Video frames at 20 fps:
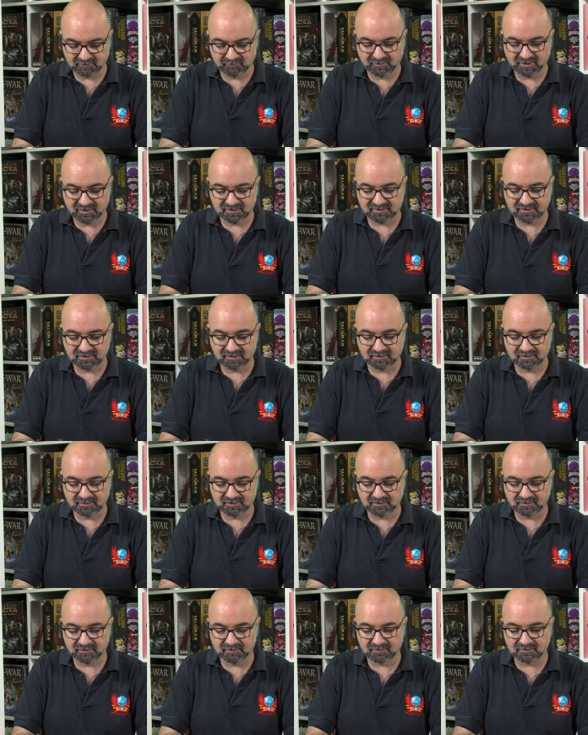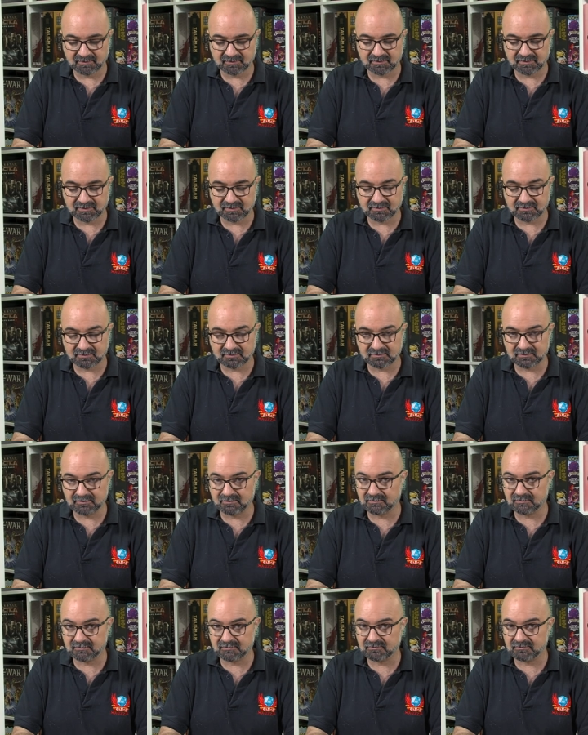means that that's
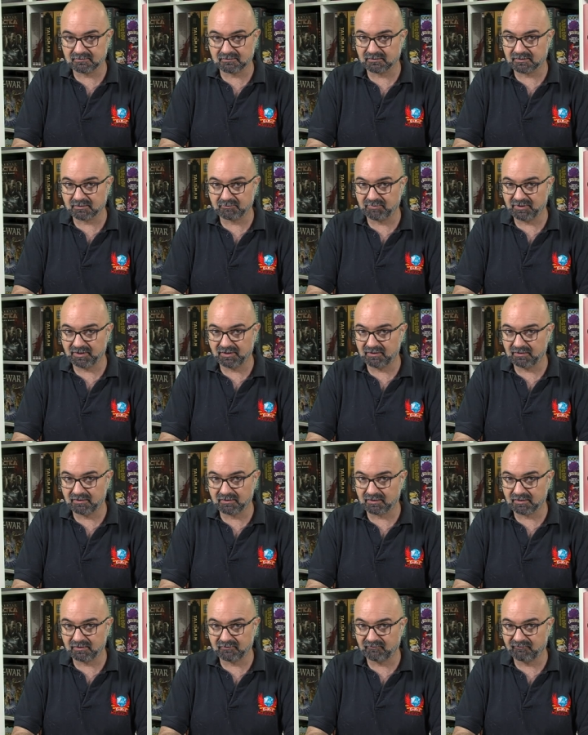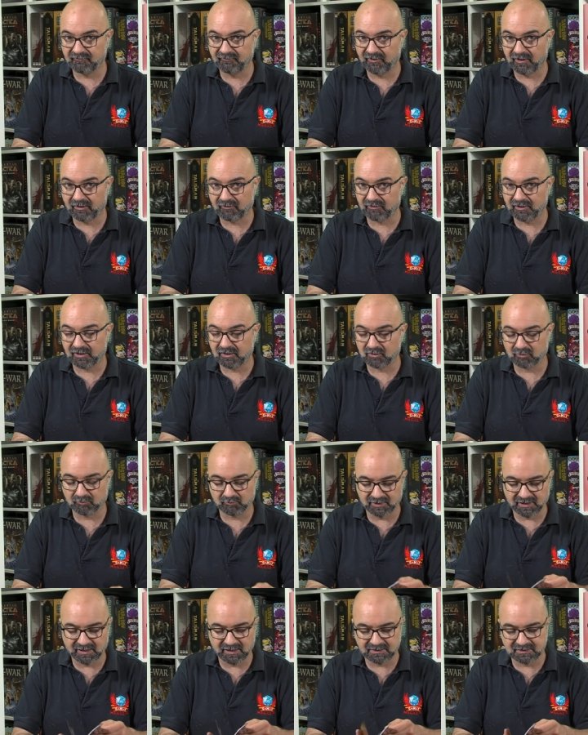not going to be a very
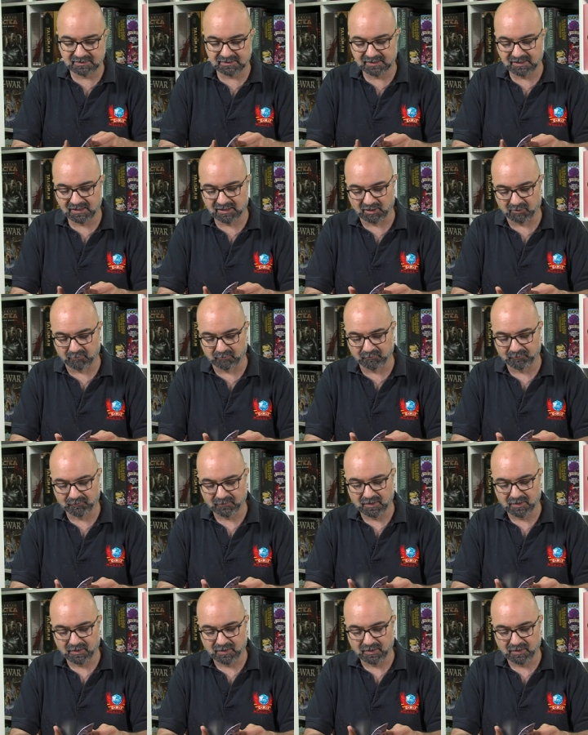complicated game.